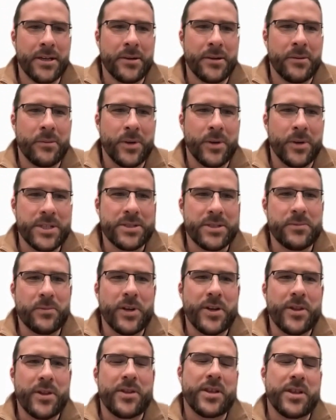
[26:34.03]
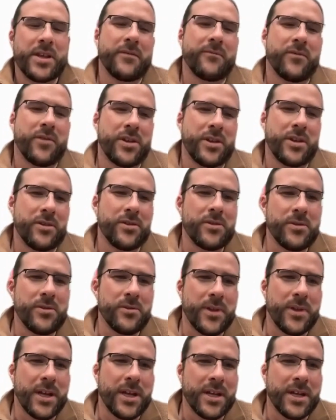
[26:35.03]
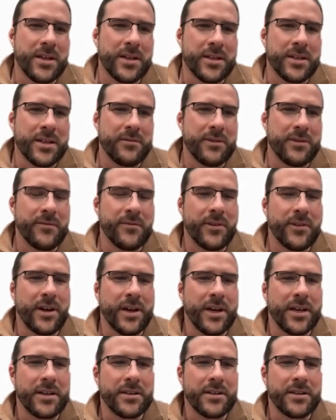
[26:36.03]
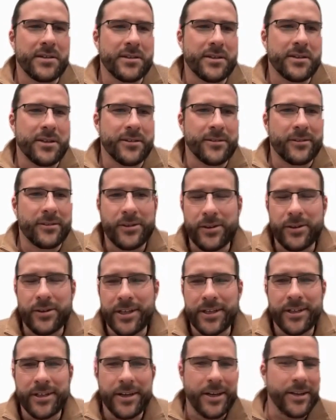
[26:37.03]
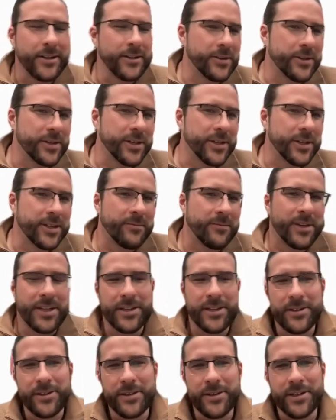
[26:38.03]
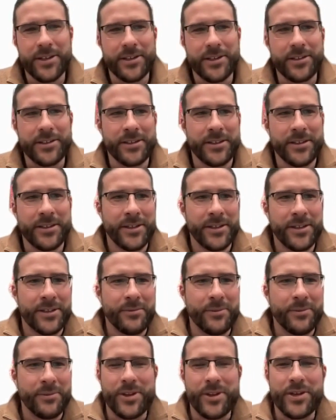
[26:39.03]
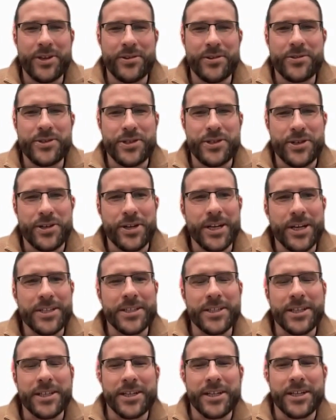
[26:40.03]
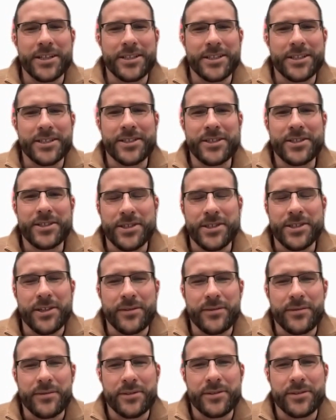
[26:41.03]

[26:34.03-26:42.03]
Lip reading: what's one thing for you that you would find you're learning, unlearning, relearning within your journey to connecting to yourself?